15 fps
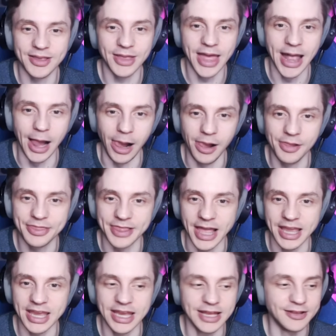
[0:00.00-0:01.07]
health
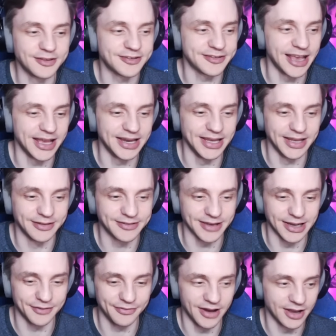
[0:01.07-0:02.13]
like
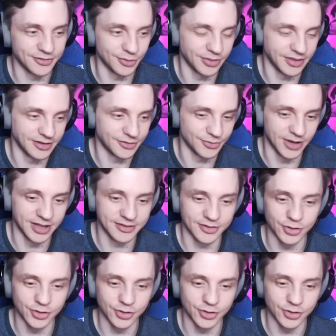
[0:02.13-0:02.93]
insanely fast with this, right?